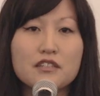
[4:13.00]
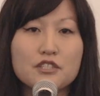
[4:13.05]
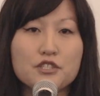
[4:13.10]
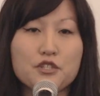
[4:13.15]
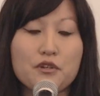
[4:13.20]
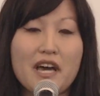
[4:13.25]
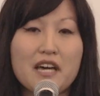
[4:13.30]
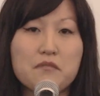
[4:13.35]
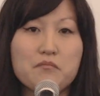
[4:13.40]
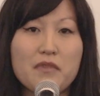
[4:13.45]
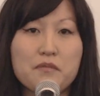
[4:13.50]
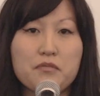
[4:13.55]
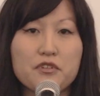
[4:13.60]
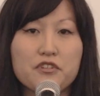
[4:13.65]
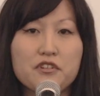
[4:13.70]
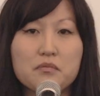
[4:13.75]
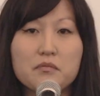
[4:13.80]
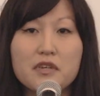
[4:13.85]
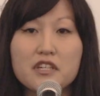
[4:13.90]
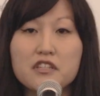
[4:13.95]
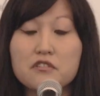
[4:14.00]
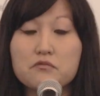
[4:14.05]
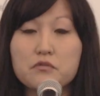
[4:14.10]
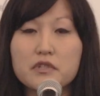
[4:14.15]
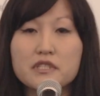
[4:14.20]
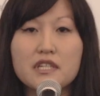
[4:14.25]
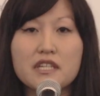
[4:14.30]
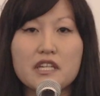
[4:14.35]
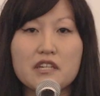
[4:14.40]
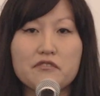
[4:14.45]
So had my birth mother
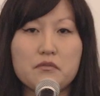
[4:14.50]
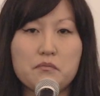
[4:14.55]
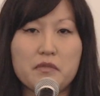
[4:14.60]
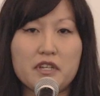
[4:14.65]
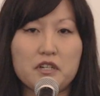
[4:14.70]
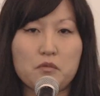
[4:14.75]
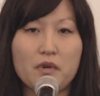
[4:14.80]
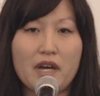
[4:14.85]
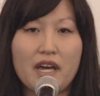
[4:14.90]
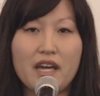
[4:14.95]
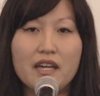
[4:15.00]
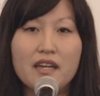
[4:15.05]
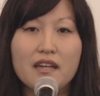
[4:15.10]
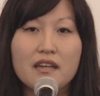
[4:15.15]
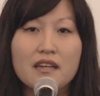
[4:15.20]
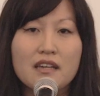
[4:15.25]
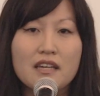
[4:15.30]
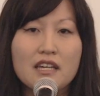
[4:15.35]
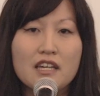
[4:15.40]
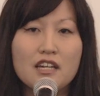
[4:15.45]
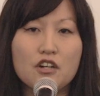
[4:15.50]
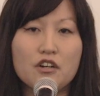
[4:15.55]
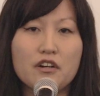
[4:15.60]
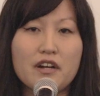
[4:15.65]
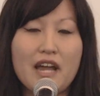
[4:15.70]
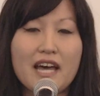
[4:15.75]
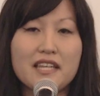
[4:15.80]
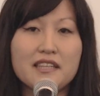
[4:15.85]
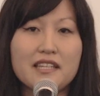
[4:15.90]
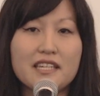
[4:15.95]
really given me away, or
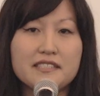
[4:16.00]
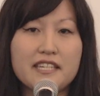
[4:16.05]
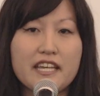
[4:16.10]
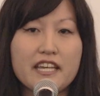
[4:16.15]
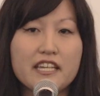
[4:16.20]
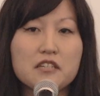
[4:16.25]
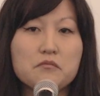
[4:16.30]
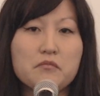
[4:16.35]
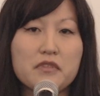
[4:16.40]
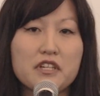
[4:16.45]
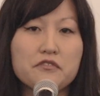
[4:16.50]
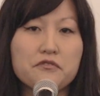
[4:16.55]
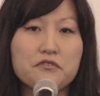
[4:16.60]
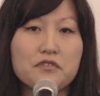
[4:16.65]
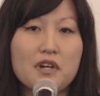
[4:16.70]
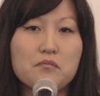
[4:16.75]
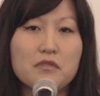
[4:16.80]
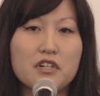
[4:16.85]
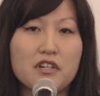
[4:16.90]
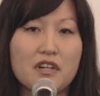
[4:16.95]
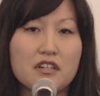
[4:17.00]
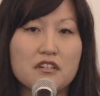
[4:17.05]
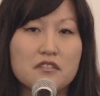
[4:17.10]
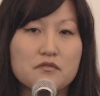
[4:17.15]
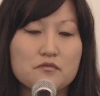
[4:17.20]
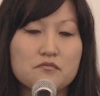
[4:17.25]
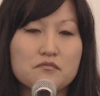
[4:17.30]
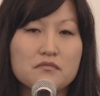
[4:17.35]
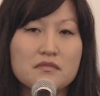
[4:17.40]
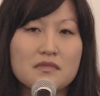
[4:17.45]
had they taken me from her?
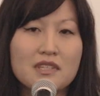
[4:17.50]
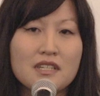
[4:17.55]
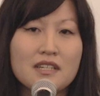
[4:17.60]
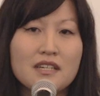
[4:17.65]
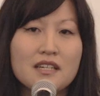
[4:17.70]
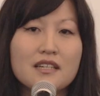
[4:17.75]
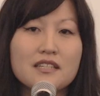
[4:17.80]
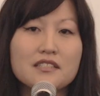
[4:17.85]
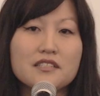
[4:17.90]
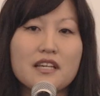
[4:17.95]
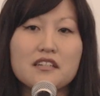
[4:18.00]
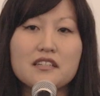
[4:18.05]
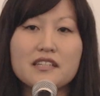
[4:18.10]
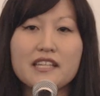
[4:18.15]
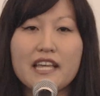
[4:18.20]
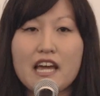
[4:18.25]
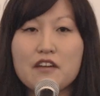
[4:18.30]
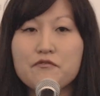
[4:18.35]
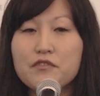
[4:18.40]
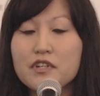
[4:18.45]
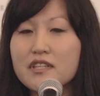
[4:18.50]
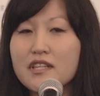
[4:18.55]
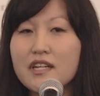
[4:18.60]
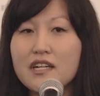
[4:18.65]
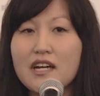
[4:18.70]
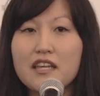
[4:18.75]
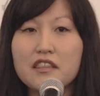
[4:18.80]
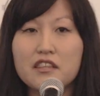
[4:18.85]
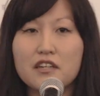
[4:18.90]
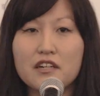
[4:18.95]
Suddenly,
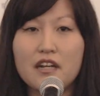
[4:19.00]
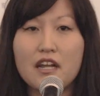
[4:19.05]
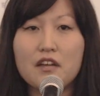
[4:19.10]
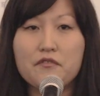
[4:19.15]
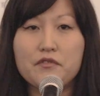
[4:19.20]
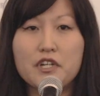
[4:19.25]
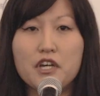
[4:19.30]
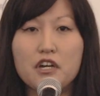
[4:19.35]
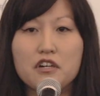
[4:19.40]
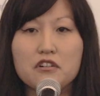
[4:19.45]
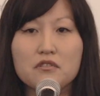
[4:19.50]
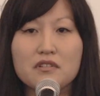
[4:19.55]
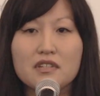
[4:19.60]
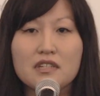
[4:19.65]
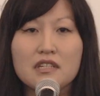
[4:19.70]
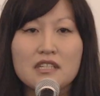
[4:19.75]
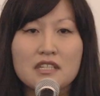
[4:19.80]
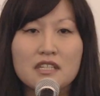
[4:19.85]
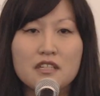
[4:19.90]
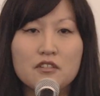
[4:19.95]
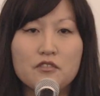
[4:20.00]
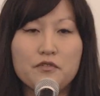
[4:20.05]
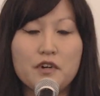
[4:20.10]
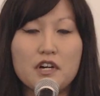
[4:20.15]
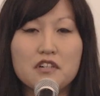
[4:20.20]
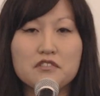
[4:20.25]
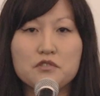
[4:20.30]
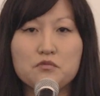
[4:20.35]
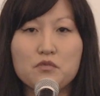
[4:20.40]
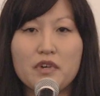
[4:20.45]
everything I thought I've known
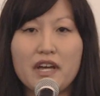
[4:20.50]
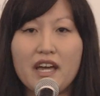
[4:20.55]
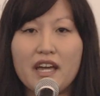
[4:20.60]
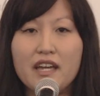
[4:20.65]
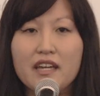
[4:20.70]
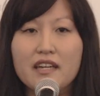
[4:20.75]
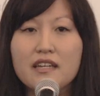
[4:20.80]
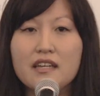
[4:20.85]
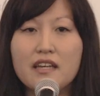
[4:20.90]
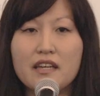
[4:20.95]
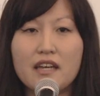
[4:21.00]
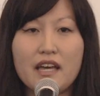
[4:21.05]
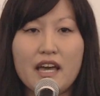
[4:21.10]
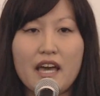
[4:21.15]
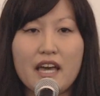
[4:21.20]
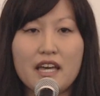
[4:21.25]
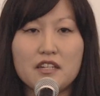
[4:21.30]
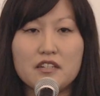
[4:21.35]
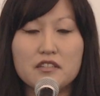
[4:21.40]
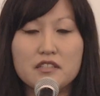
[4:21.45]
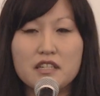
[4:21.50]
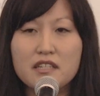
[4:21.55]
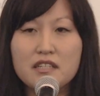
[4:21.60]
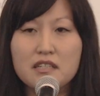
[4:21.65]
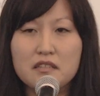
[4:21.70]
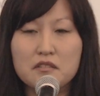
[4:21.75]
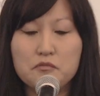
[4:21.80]
falls away and